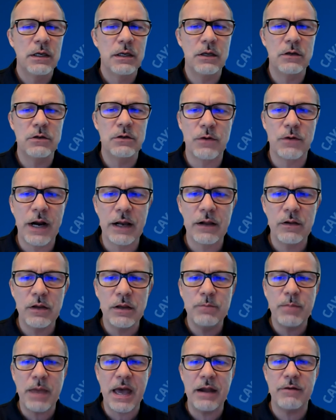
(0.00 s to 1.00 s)
can
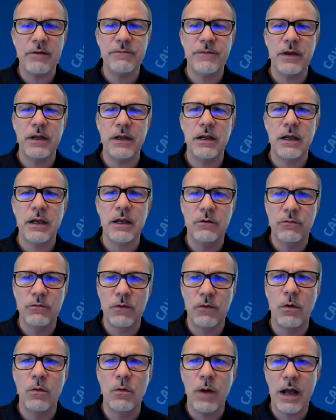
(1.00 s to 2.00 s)
directly benefit and
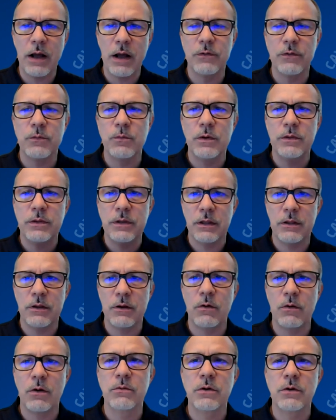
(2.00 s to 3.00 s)
grow wealth within
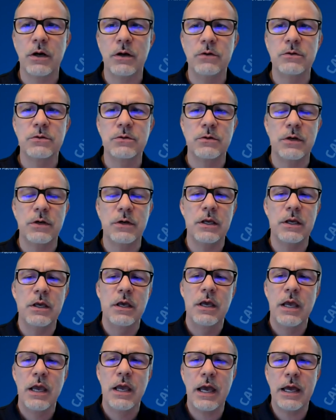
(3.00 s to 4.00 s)
their own country
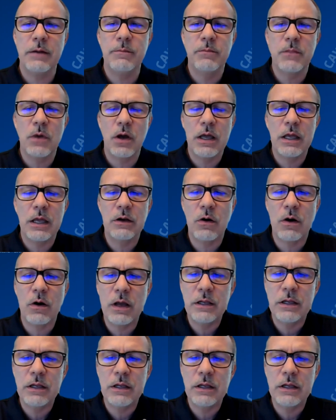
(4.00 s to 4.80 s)
and, and,